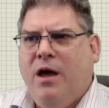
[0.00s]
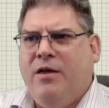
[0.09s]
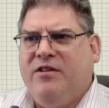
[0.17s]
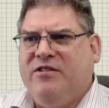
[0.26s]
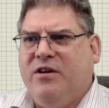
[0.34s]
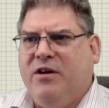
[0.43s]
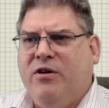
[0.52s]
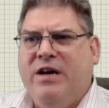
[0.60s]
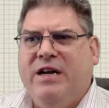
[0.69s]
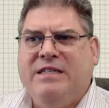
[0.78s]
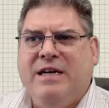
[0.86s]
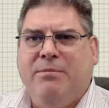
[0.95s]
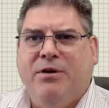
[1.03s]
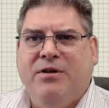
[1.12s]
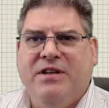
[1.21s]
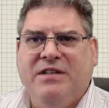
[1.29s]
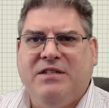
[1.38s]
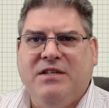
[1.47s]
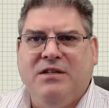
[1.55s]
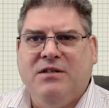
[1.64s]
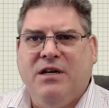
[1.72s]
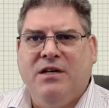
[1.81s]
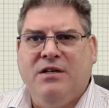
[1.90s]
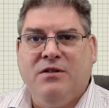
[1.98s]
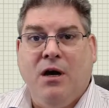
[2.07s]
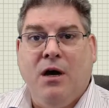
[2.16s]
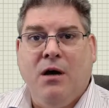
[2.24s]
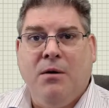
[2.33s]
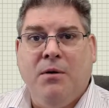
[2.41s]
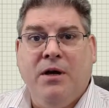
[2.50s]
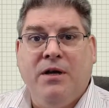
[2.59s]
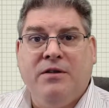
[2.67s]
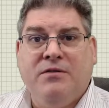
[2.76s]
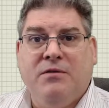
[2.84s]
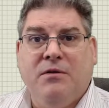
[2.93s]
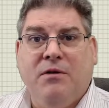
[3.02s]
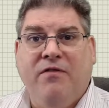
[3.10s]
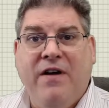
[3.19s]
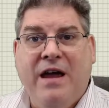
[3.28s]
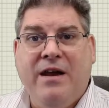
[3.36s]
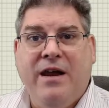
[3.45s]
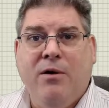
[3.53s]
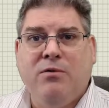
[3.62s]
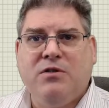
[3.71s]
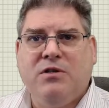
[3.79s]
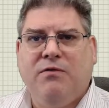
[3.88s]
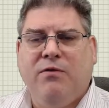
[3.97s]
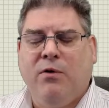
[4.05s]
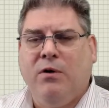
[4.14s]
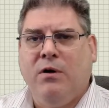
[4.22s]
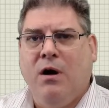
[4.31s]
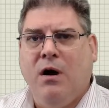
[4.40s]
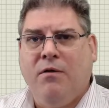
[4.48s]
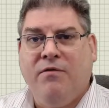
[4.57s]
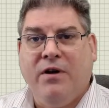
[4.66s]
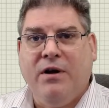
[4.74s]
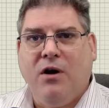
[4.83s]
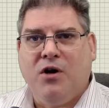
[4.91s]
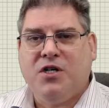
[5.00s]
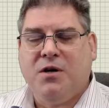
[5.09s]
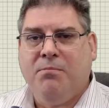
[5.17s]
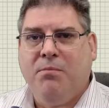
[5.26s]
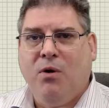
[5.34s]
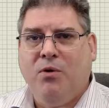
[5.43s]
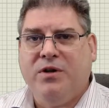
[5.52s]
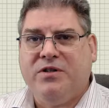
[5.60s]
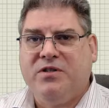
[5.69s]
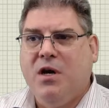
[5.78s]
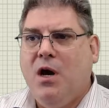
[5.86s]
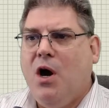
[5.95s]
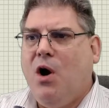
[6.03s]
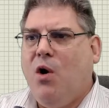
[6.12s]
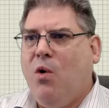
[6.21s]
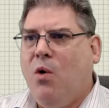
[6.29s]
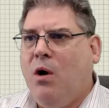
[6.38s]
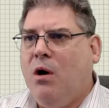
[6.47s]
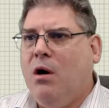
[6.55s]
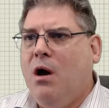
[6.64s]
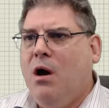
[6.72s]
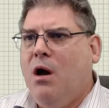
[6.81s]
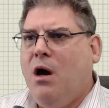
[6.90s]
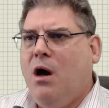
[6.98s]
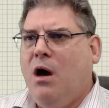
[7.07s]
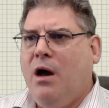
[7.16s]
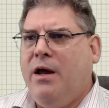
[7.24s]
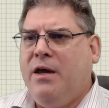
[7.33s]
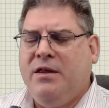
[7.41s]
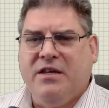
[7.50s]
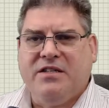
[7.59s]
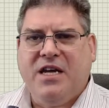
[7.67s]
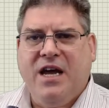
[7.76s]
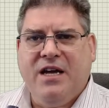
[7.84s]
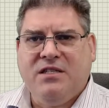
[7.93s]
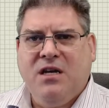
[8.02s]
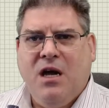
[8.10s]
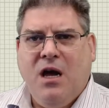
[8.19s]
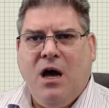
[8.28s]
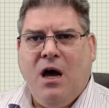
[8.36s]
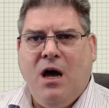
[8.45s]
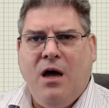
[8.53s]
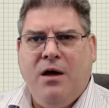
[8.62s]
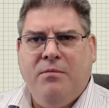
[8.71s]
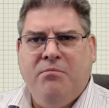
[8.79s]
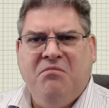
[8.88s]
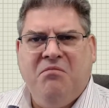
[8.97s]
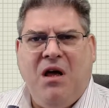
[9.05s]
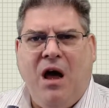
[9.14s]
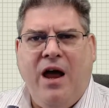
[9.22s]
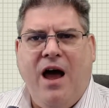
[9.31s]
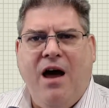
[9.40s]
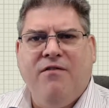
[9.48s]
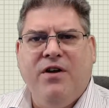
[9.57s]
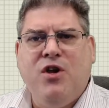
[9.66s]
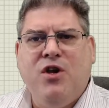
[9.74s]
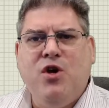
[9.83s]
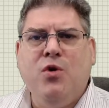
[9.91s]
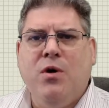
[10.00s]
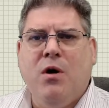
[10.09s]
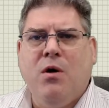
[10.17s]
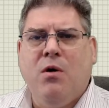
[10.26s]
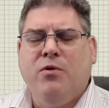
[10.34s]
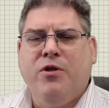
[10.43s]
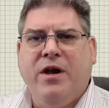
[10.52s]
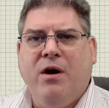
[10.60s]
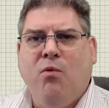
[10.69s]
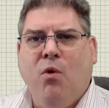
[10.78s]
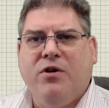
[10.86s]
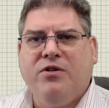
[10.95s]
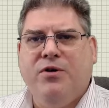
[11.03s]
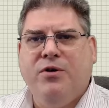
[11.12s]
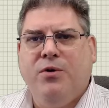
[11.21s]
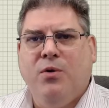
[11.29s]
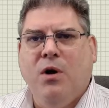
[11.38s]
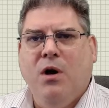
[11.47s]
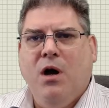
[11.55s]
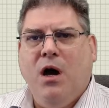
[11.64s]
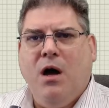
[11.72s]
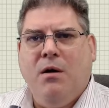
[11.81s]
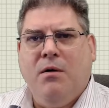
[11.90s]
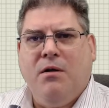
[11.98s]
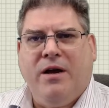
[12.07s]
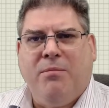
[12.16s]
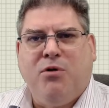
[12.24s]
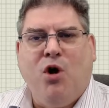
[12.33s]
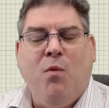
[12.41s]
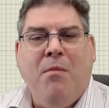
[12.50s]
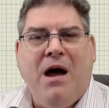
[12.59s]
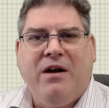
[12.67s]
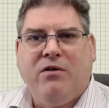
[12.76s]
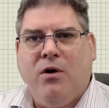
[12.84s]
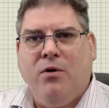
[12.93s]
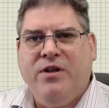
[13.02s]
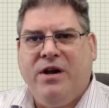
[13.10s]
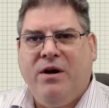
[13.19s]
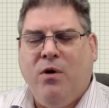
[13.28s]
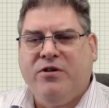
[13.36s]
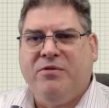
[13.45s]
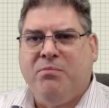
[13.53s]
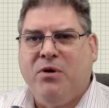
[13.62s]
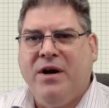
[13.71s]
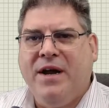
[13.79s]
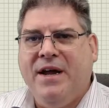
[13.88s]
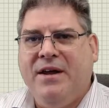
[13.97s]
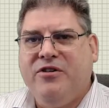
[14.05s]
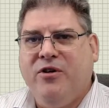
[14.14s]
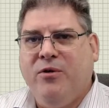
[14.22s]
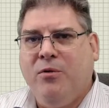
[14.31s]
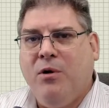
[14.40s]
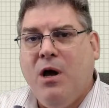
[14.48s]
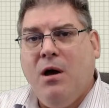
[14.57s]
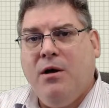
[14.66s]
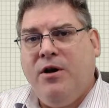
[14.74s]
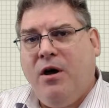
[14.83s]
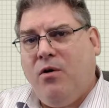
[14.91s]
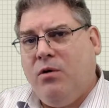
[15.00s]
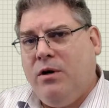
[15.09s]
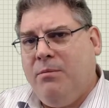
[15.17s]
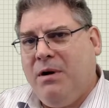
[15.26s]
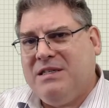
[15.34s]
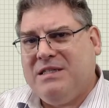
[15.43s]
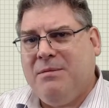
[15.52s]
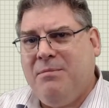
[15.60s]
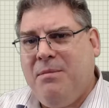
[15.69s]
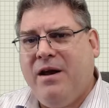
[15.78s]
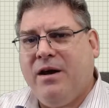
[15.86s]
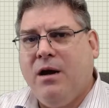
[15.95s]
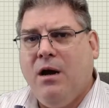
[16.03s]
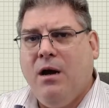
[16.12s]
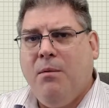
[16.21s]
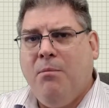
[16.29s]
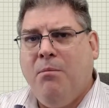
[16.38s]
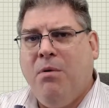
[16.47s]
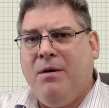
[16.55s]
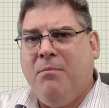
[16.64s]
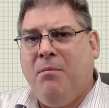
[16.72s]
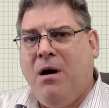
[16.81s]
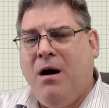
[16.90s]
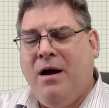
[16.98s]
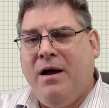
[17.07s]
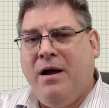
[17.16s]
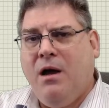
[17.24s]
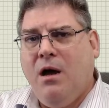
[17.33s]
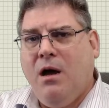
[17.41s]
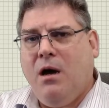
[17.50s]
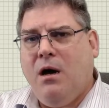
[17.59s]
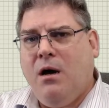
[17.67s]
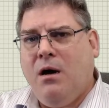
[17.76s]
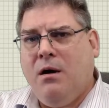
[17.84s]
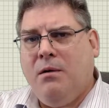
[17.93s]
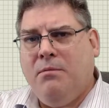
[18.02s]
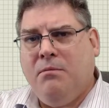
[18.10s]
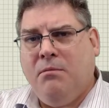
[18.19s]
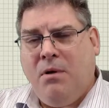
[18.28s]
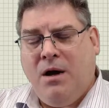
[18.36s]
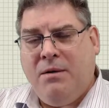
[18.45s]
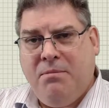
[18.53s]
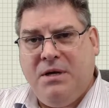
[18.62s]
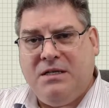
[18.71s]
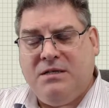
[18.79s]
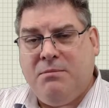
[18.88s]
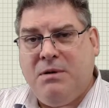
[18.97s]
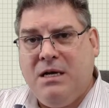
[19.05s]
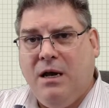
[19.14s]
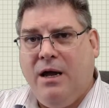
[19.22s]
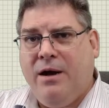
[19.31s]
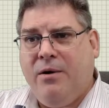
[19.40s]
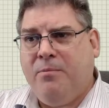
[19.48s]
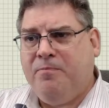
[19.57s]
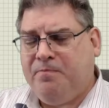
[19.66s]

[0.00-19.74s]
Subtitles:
Now, this is a great example of this is fan outs for very large components, or in this case, I have an Uno that I want to like a Pro Micro that I want to bring into not only my schematic but my my PCB layout.